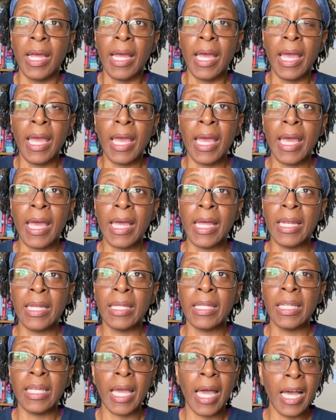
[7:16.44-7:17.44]

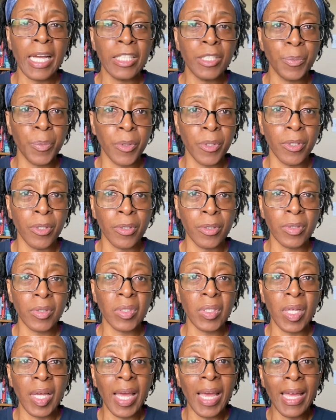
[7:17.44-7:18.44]
and the
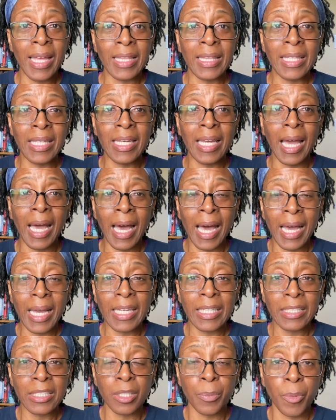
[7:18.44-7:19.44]
icebergs and the
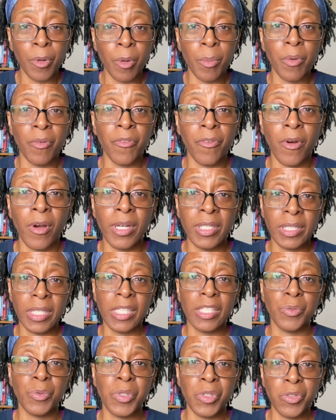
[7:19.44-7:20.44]
ice, the permafrost,
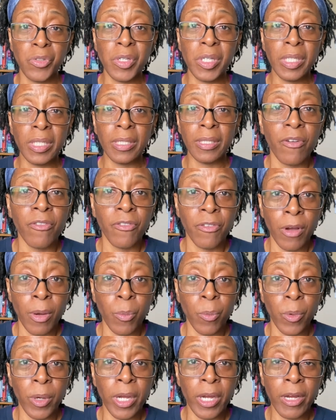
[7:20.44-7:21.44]
has retreated
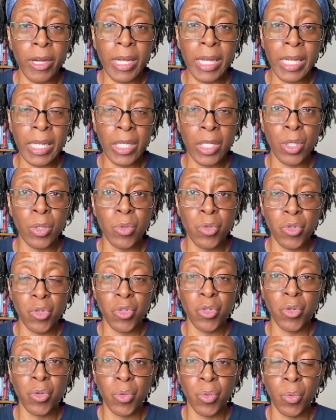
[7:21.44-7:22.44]
from where it used
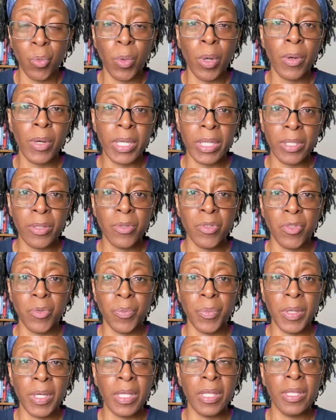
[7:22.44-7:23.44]
to
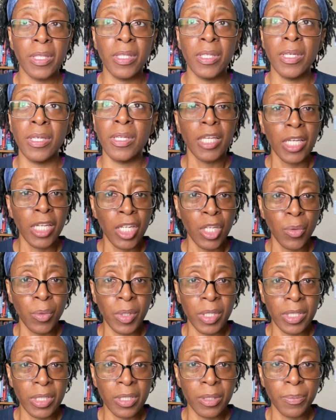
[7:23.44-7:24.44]
be. The
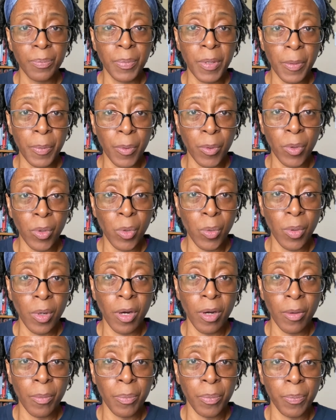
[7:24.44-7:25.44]
Inuit people, who
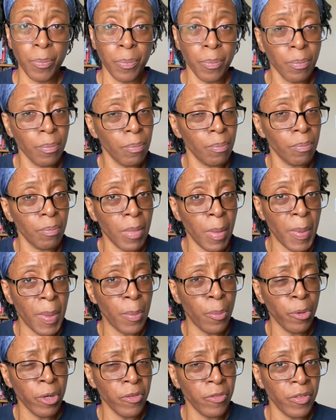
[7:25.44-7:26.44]
are maybe
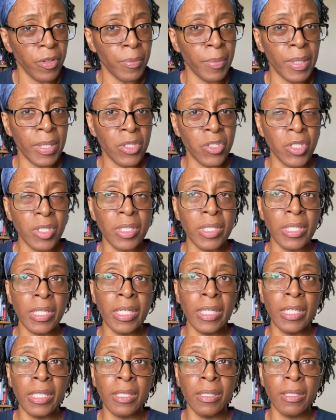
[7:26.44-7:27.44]
briefly mentioned
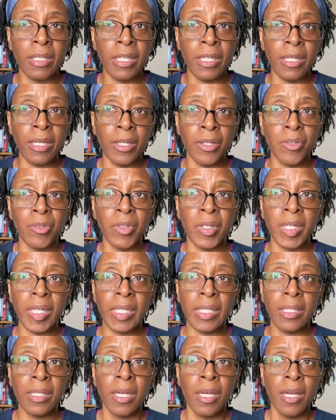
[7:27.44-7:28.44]
in
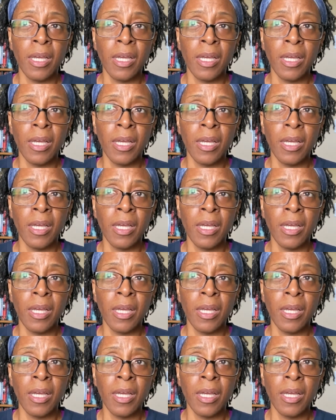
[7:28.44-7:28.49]
Underland,